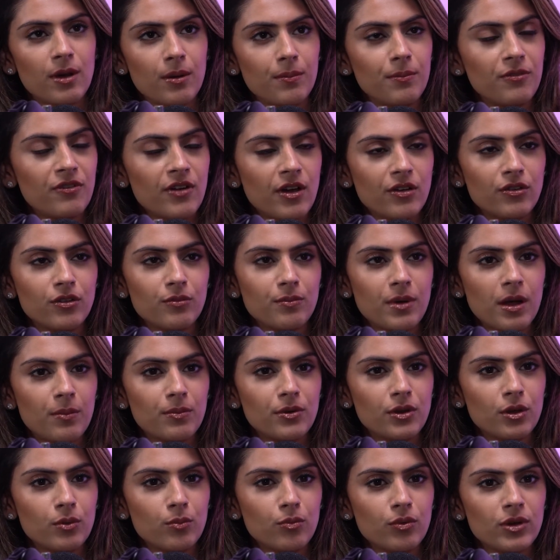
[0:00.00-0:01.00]
founder of Papa
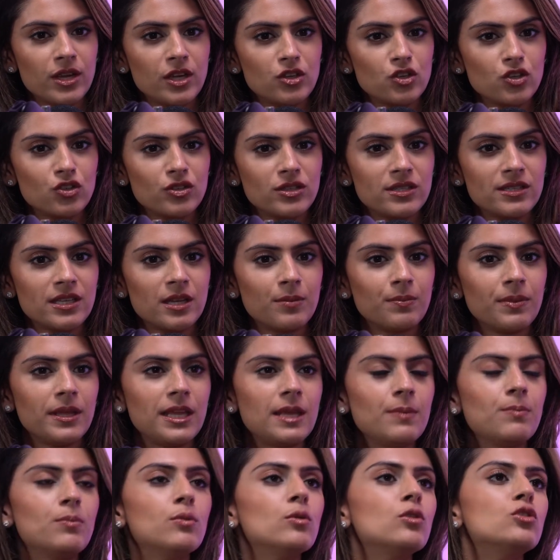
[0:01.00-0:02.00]
Don't Preach, and she said,
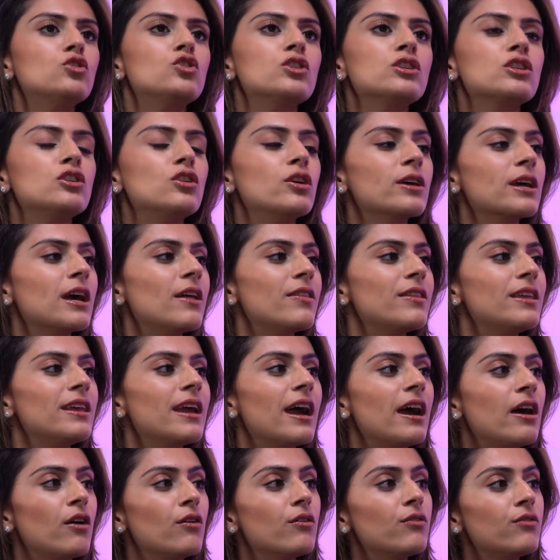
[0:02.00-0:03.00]
people just look at the
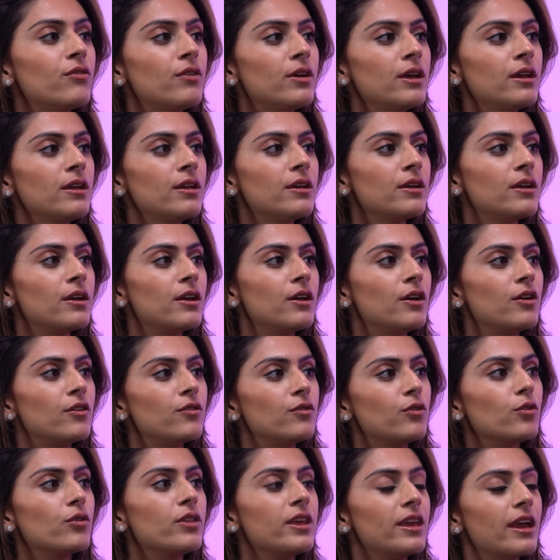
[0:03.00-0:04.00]
outfit
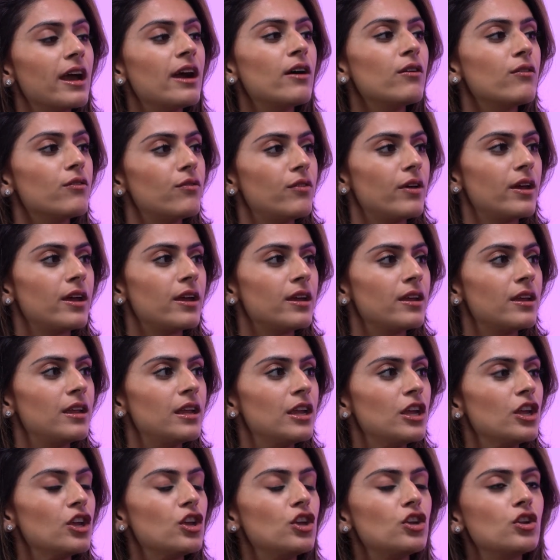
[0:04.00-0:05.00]
for the outfit.
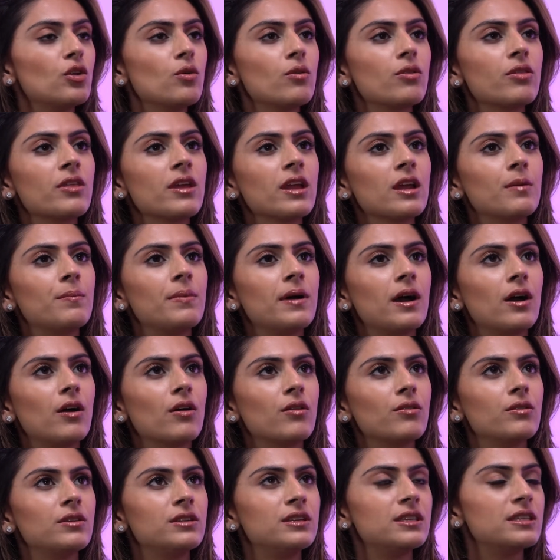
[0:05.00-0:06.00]
You don't think
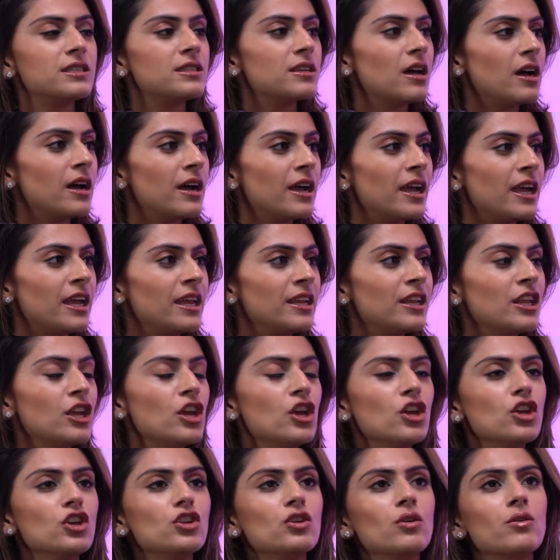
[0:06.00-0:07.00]
about the design.
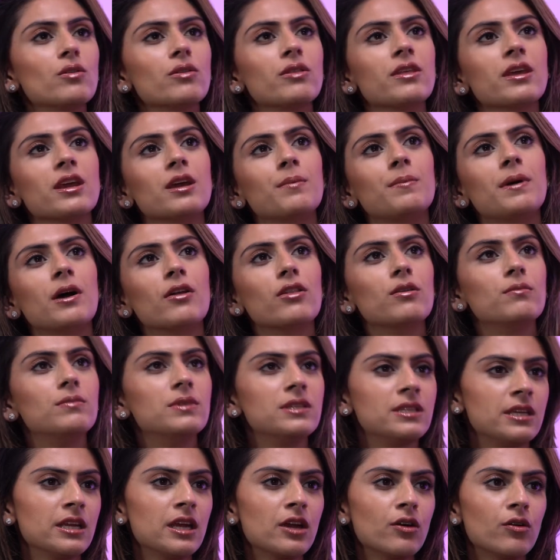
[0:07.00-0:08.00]
Process. You don't think about the
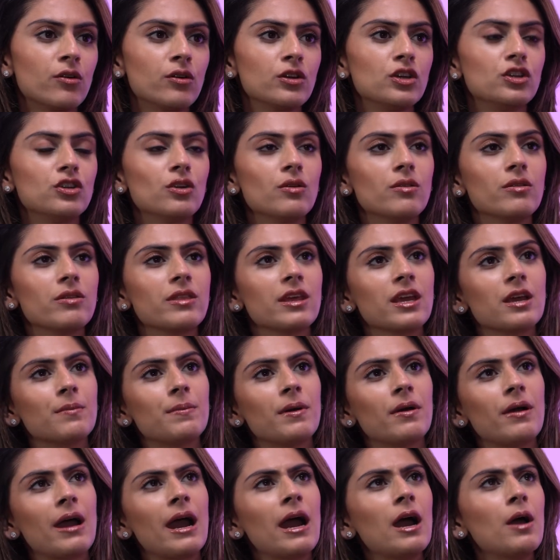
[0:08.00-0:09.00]
material. You don't think
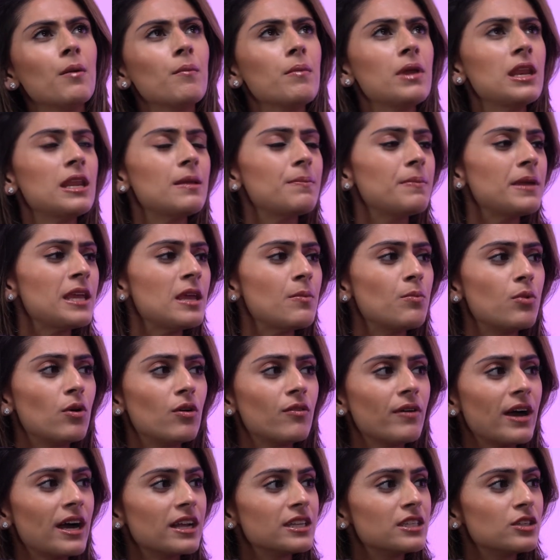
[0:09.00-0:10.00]
about how mm. many people
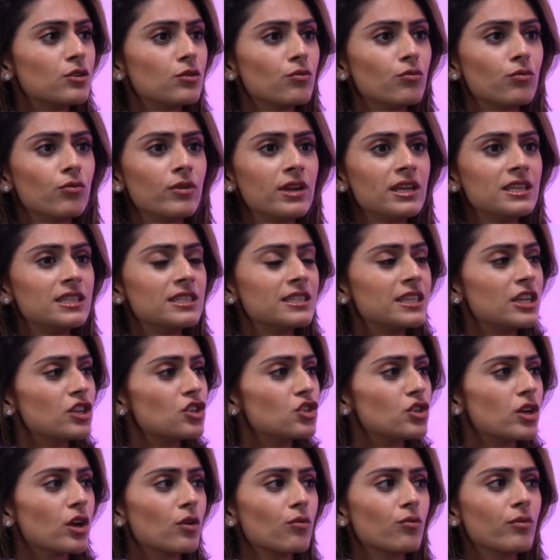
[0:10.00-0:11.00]
have had to
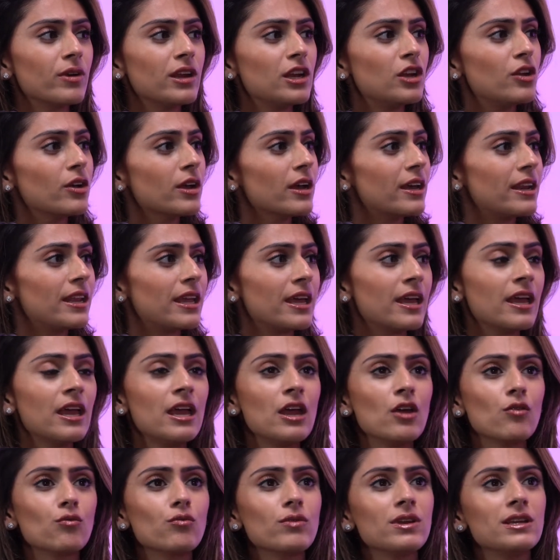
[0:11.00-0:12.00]
restitch it, relook at it,
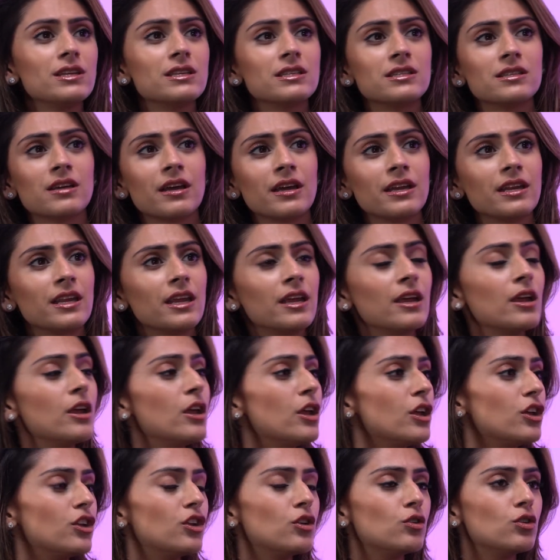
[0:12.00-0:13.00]
redesign it.
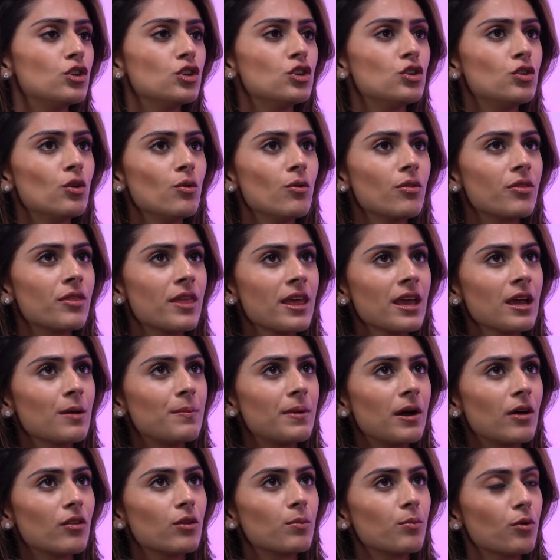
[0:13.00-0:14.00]
You know, you don't think
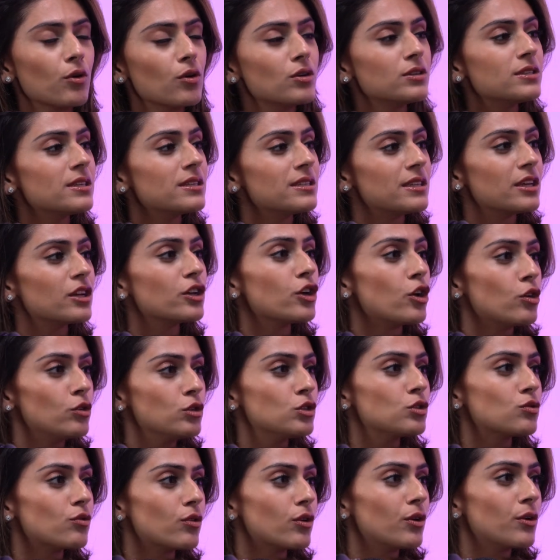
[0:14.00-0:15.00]
about the process it
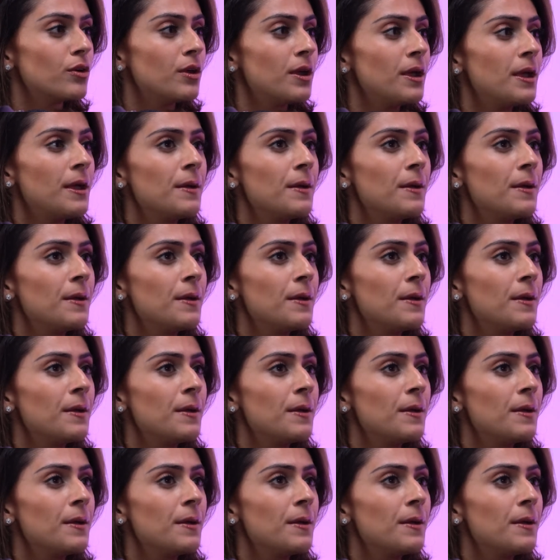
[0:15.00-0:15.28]
goes mm. through.